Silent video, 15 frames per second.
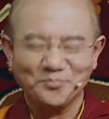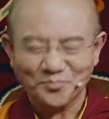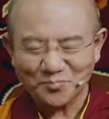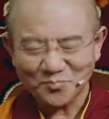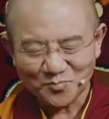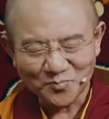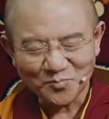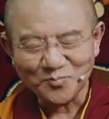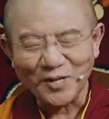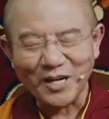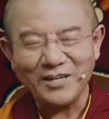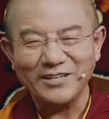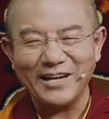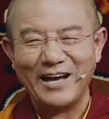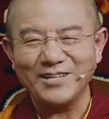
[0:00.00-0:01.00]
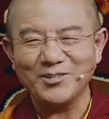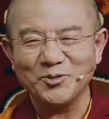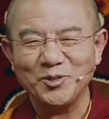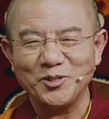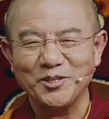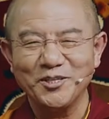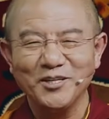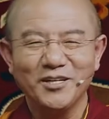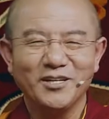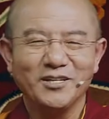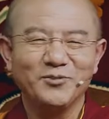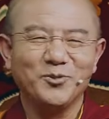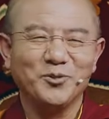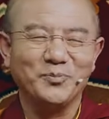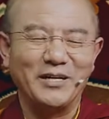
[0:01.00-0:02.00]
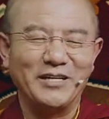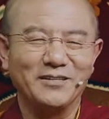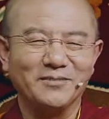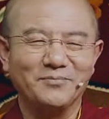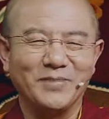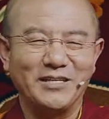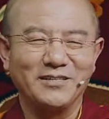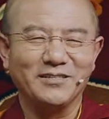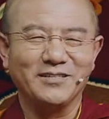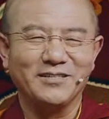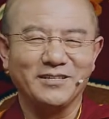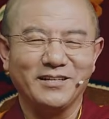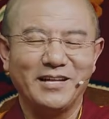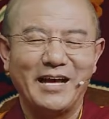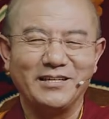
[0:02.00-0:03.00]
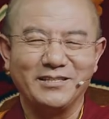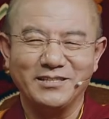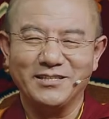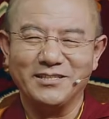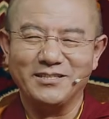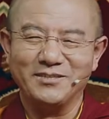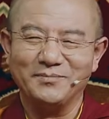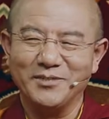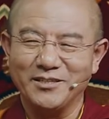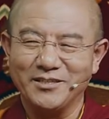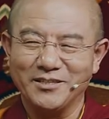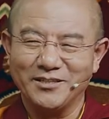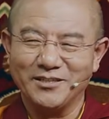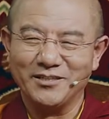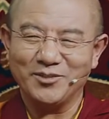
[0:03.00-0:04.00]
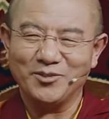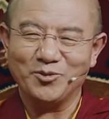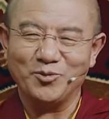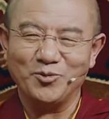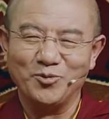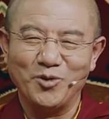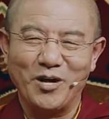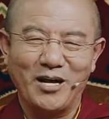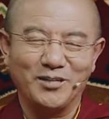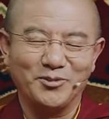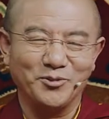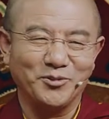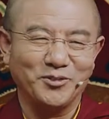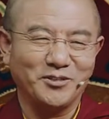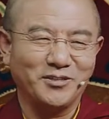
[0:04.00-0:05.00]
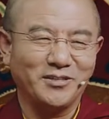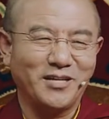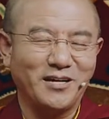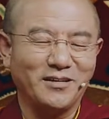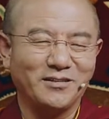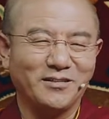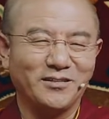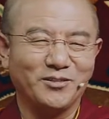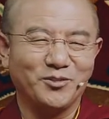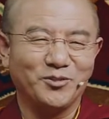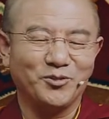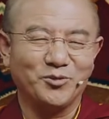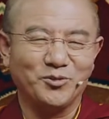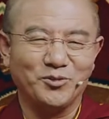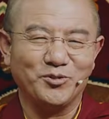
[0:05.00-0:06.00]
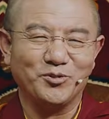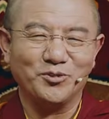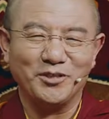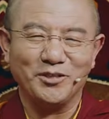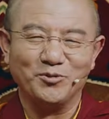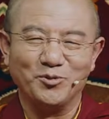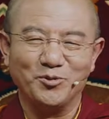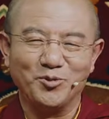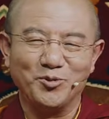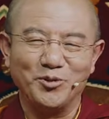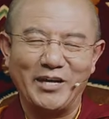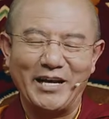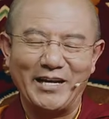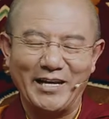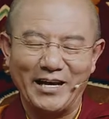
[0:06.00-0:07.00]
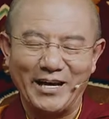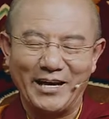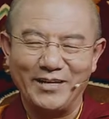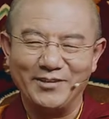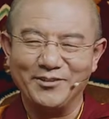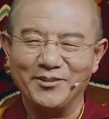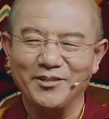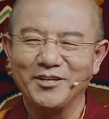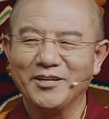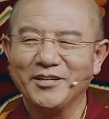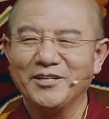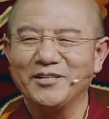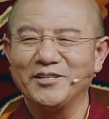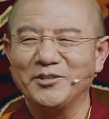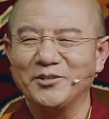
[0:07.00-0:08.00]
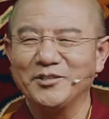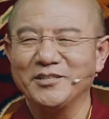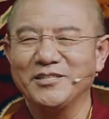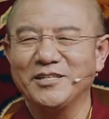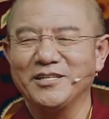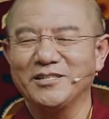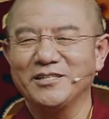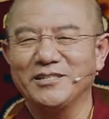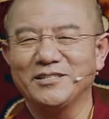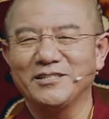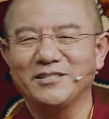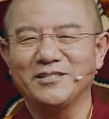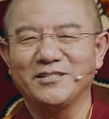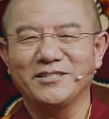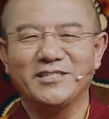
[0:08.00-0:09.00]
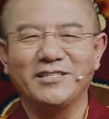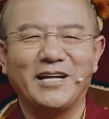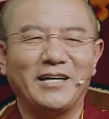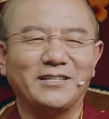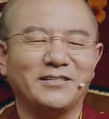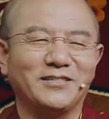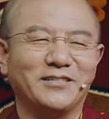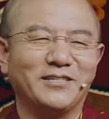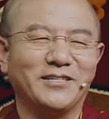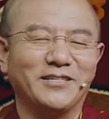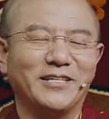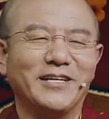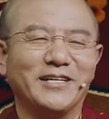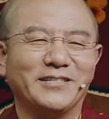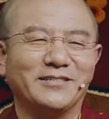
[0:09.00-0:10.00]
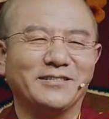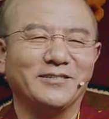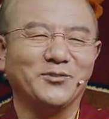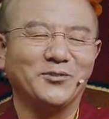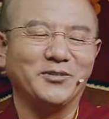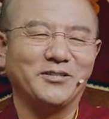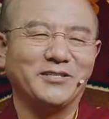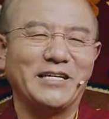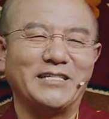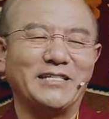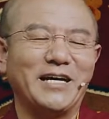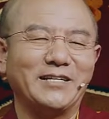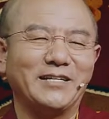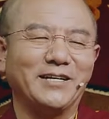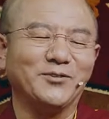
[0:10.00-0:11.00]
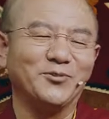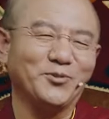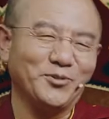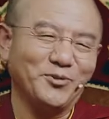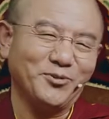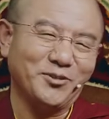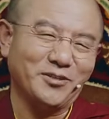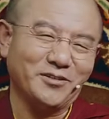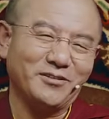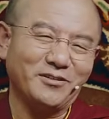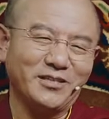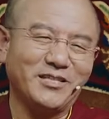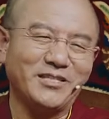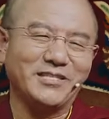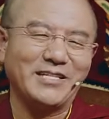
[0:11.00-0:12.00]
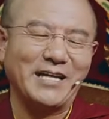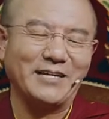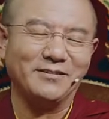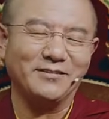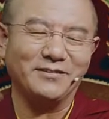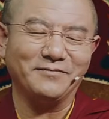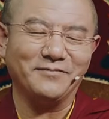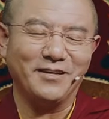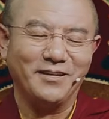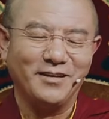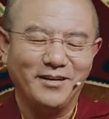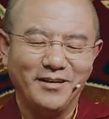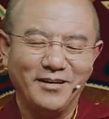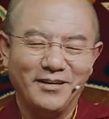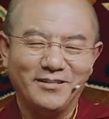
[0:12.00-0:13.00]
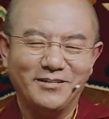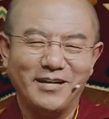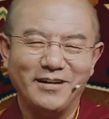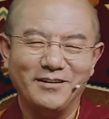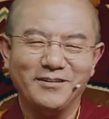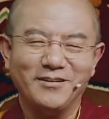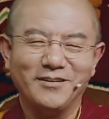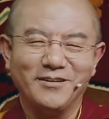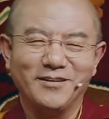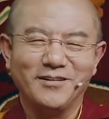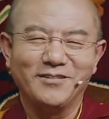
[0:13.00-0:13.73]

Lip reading: around the afternoon. I remember that once we saw there was a patch of blue flowers, and right around the flowers there's a beehive, and we all wanted to get some of the